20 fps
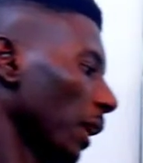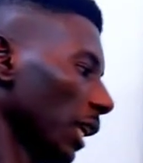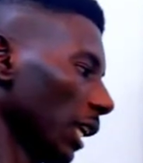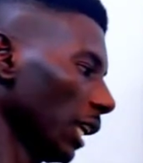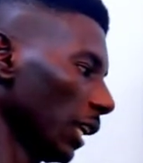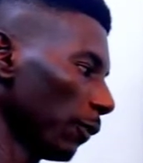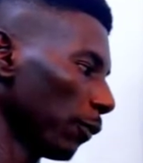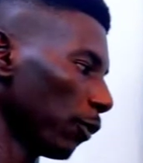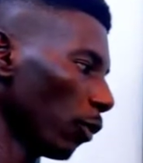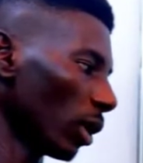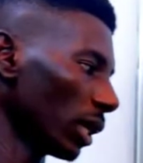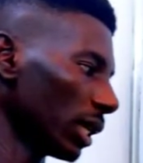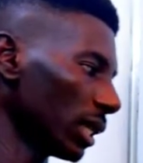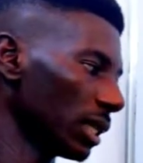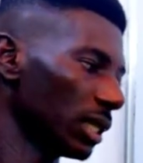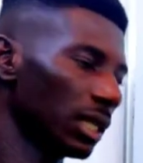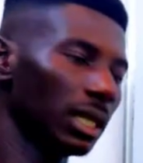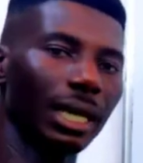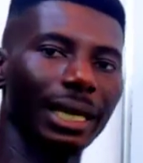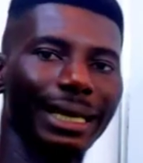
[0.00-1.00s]
If what
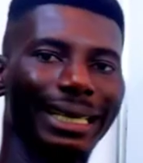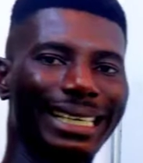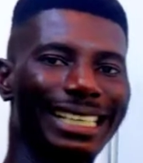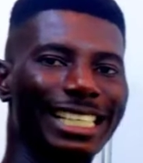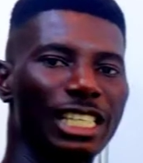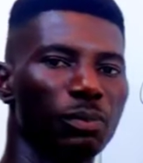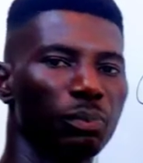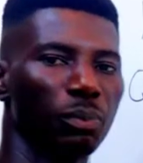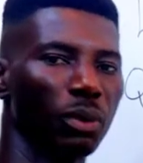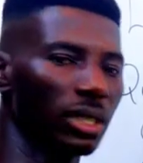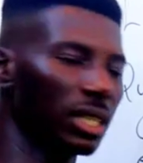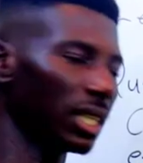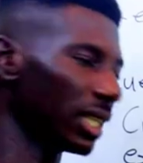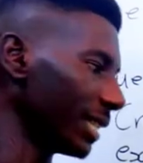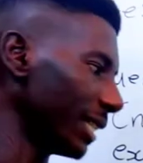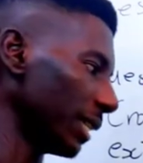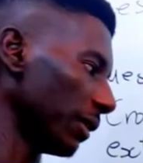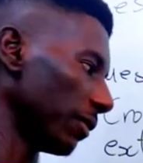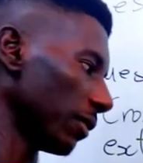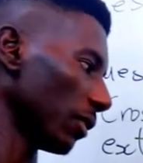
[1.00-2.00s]
is here is
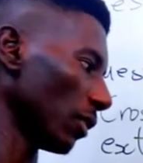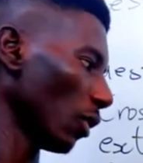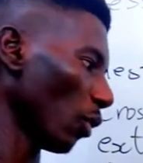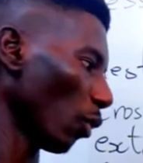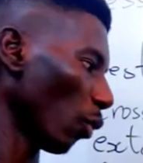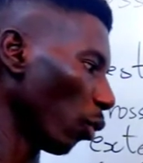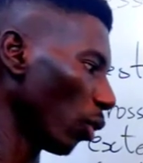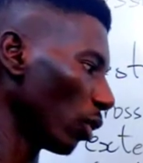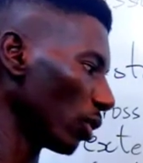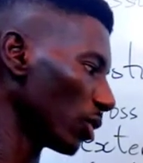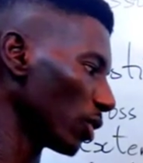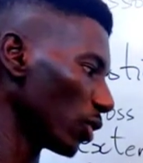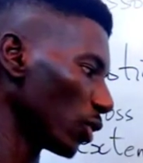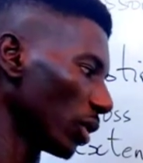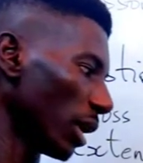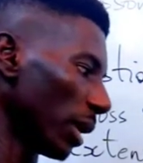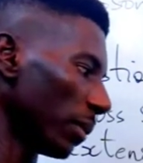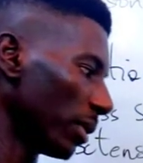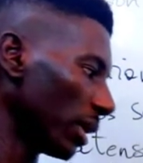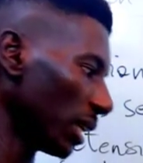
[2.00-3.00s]
positive, once we
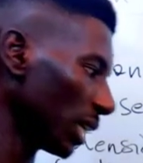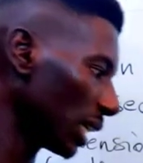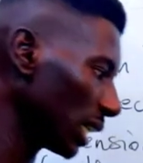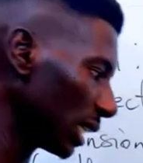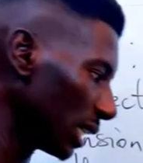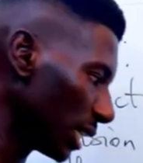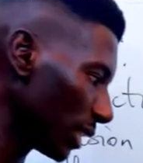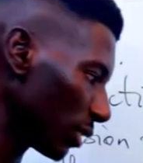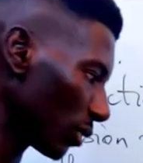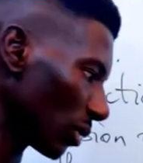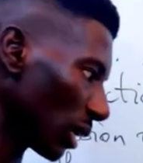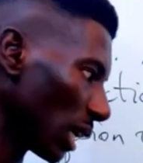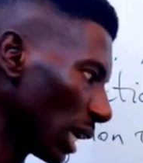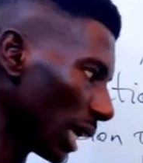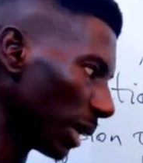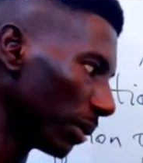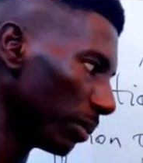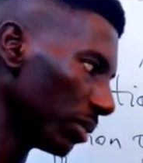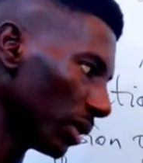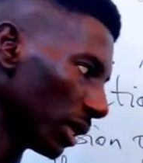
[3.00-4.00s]
are bringing this together
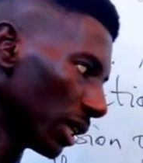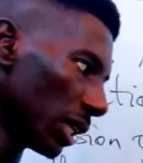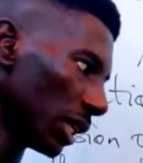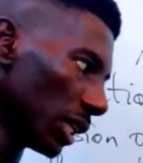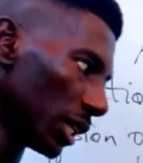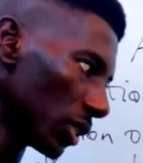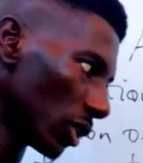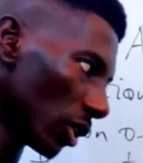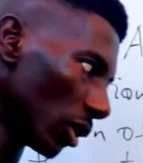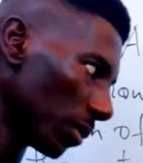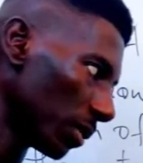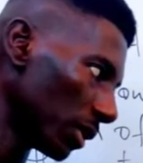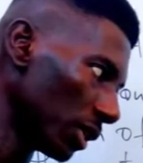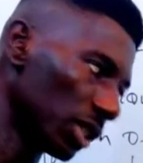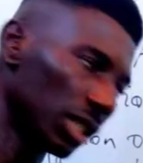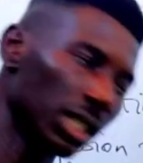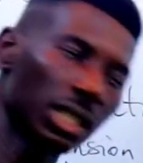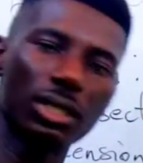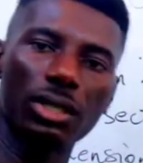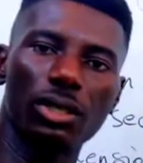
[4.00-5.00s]
and bringing it up, it
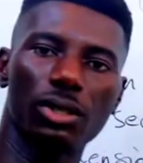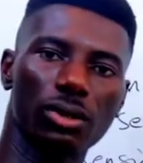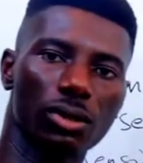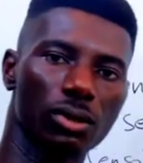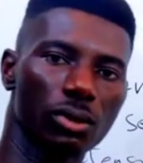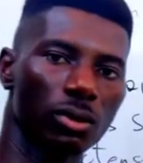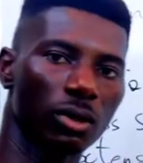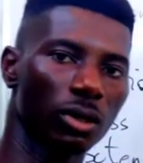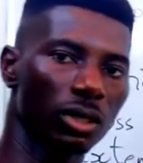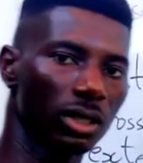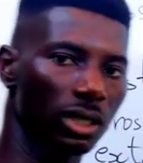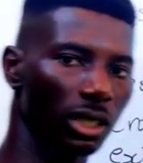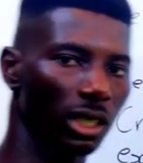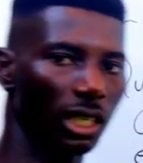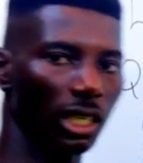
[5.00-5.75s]
changes to what?